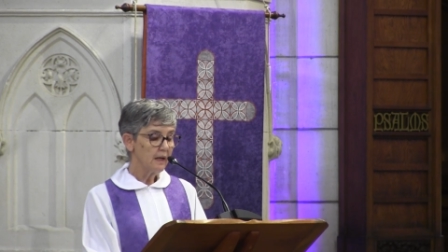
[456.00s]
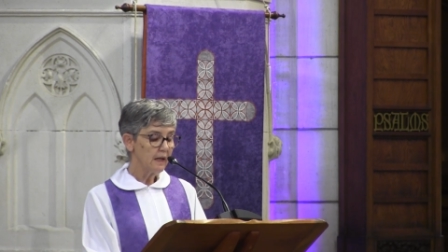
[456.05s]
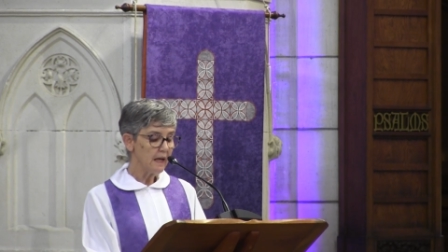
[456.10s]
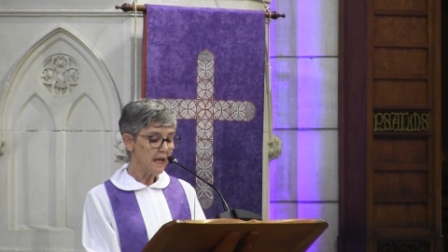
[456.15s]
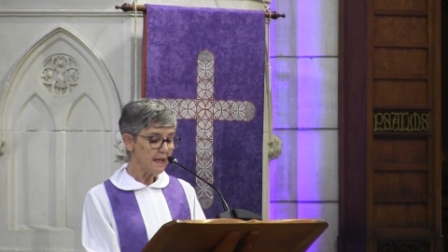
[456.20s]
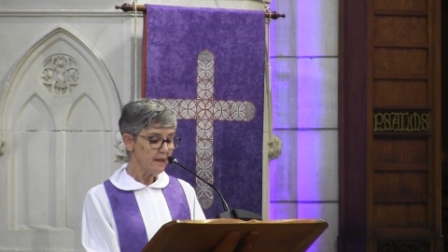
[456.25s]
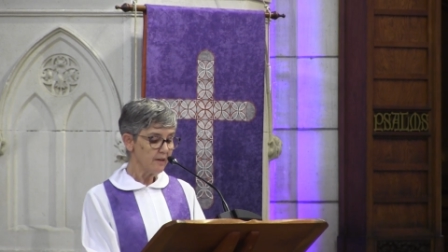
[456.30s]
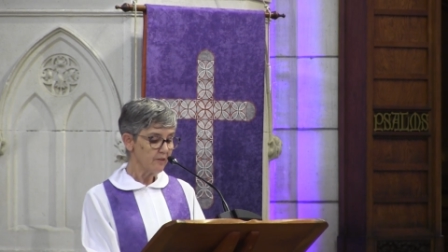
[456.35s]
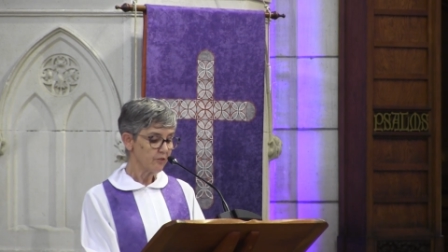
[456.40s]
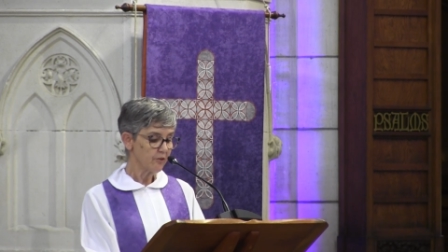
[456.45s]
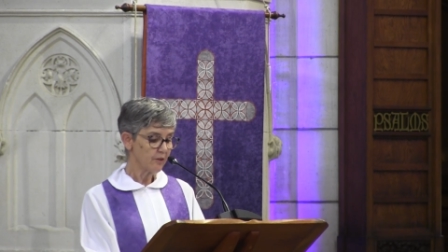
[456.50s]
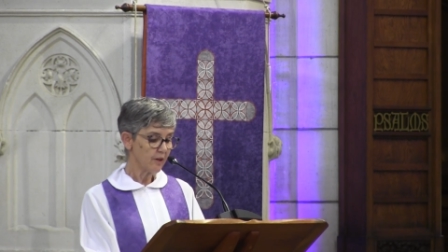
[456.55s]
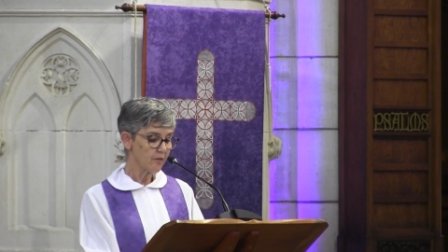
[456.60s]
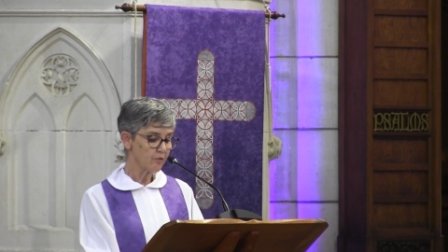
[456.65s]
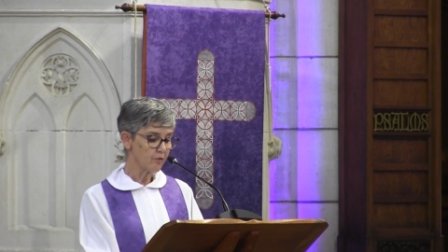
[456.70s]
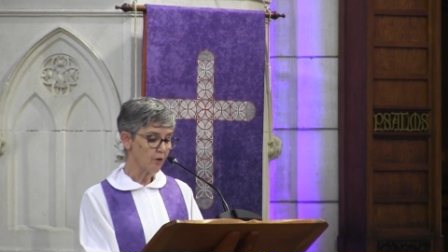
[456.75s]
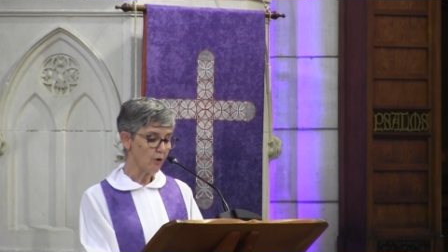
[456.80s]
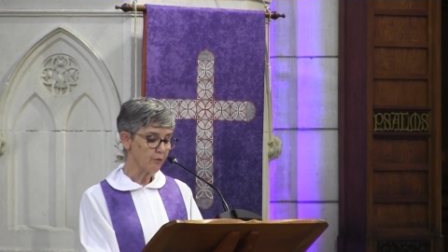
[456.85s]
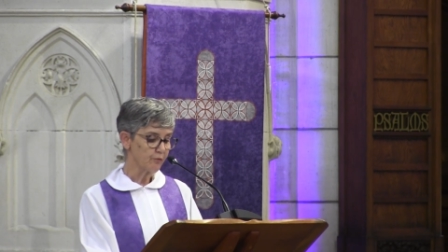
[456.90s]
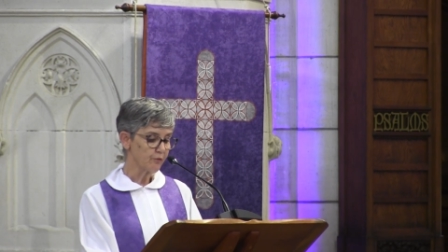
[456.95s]
Lent
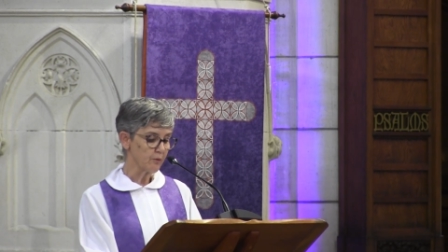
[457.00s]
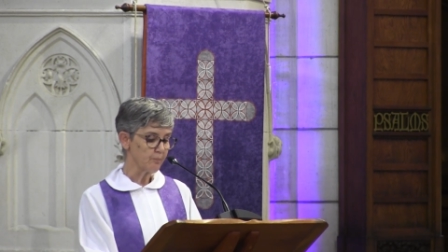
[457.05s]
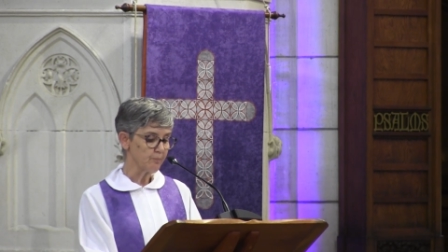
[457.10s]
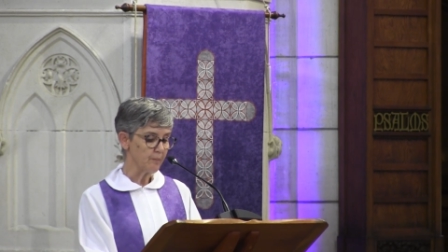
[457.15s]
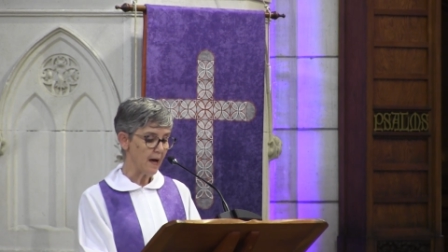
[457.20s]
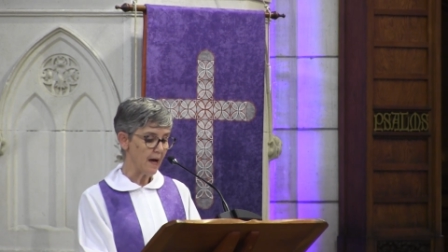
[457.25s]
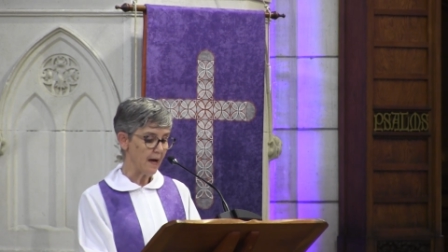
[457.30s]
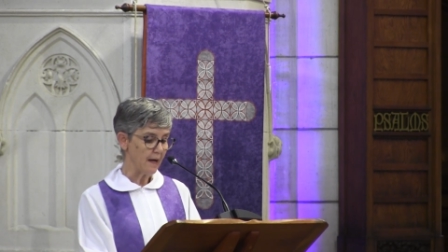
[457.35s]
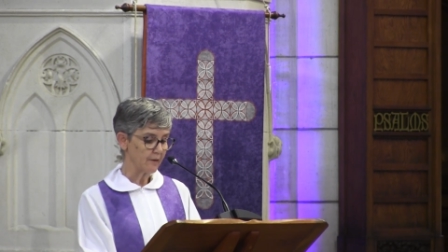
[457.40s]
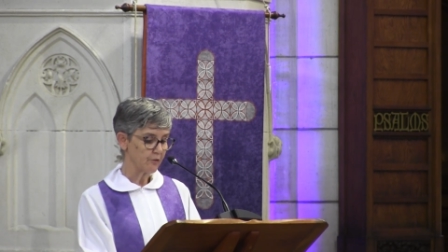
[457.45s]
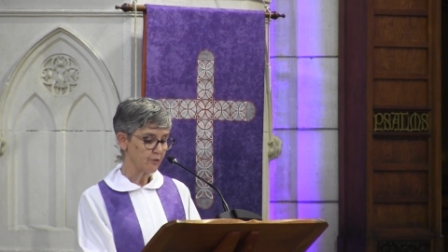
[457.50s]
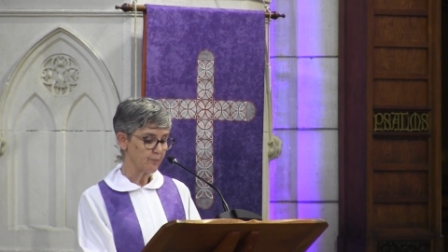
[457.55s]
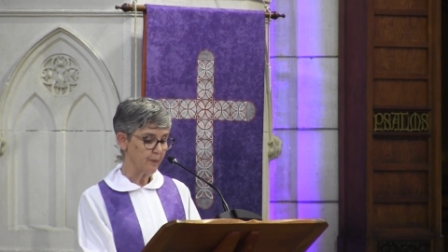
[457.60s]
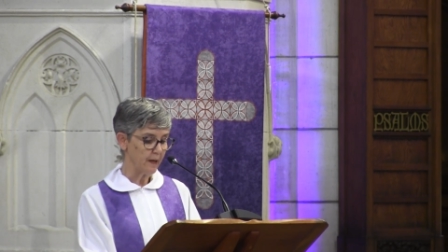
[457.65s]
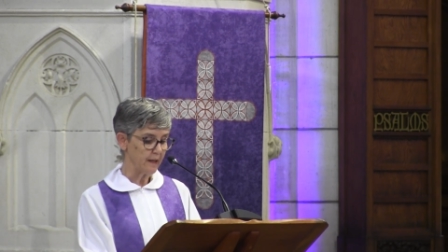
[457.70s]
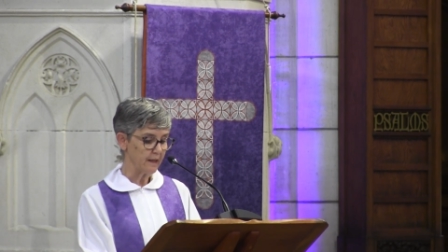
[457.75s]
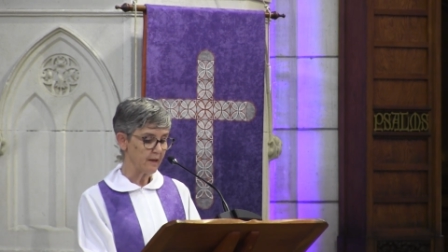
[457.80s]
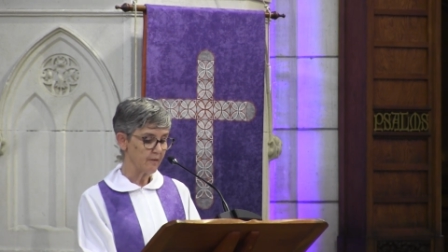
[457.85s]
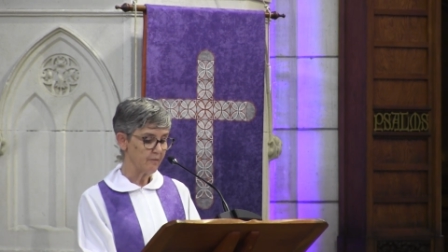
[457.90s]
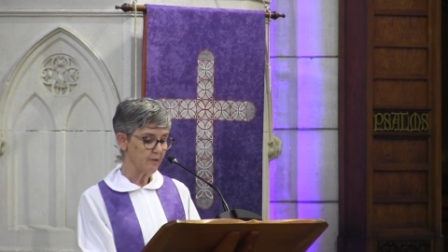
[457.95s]
is often marked
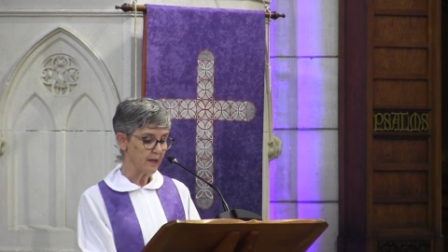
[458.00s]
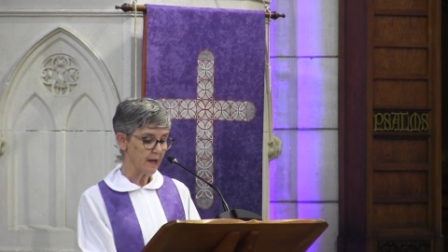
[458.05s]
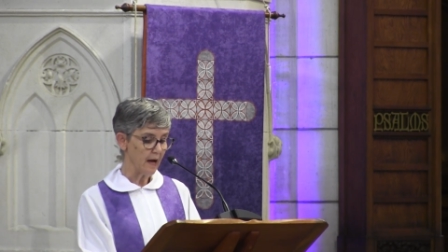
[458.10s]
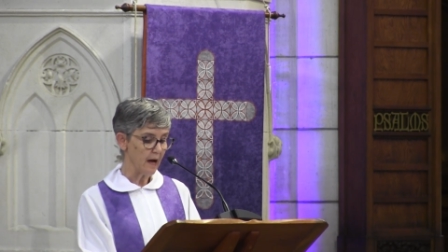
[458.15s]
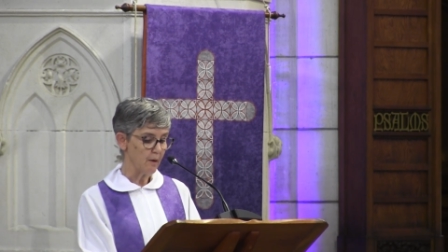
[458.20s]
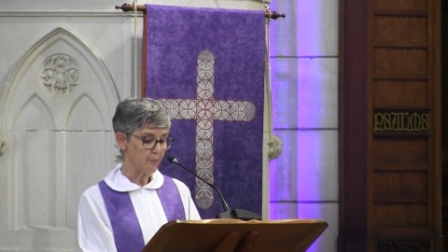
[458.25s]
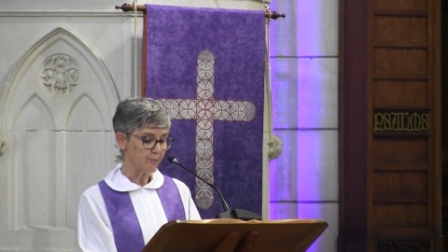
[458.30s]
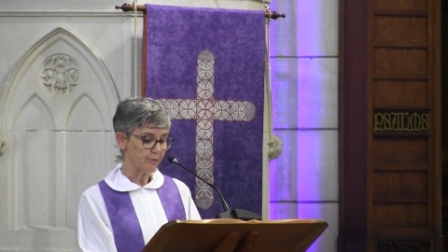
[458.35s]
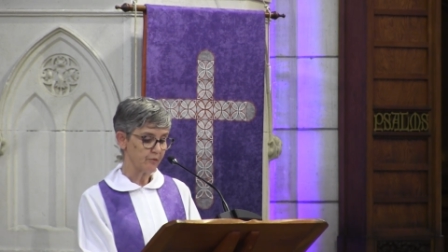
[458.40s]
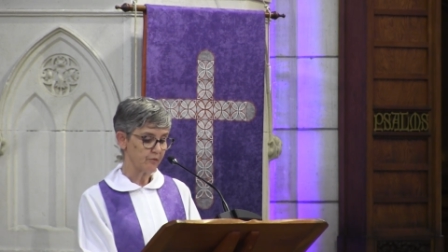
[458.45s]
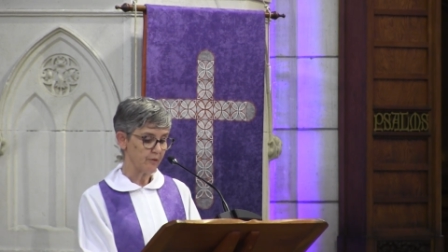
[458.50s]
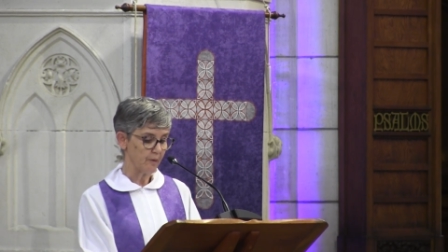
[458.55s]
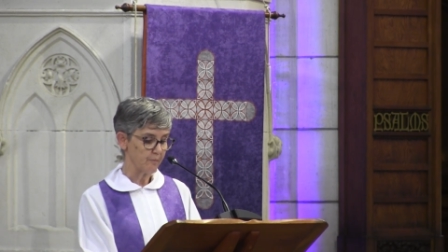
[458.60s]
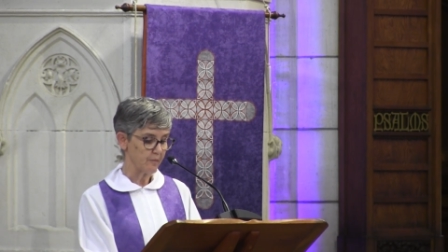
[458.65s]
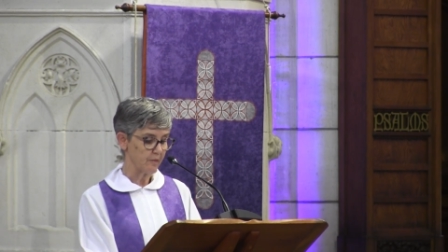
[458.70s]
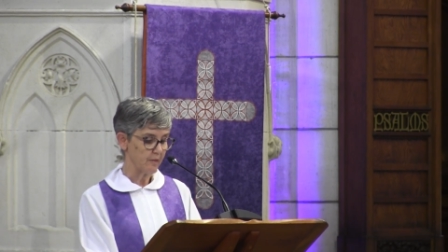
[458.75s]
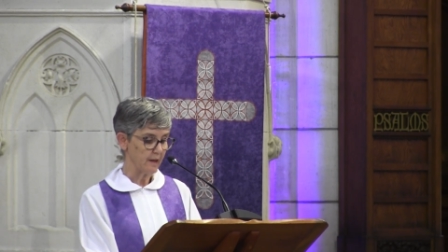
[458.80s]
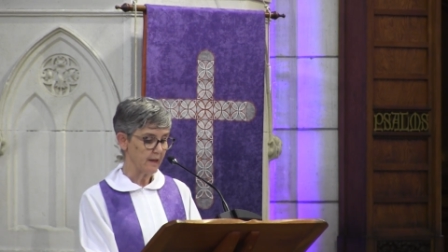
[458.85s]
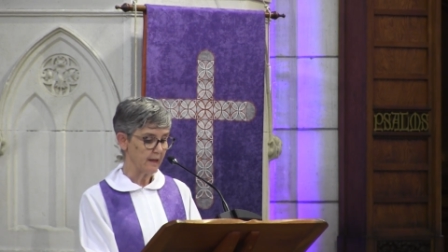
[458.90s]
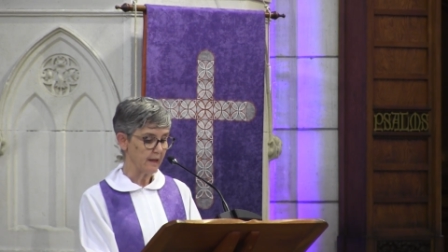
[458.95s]
by giving up
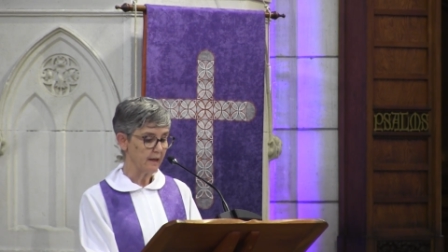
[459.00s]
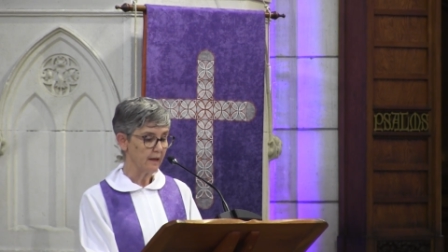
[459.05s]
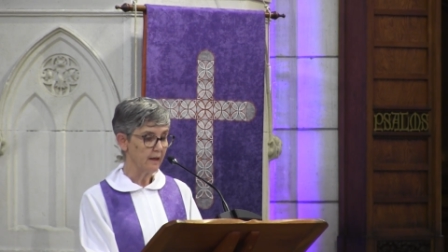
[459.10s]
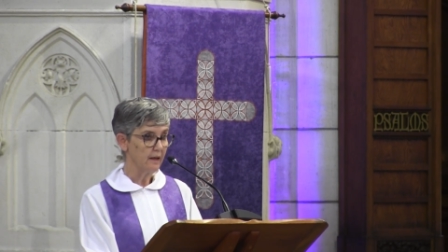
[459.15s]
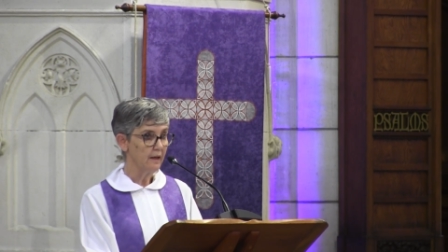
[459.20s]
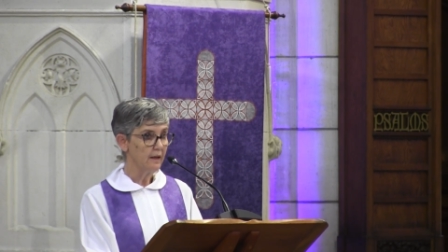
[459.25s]
something,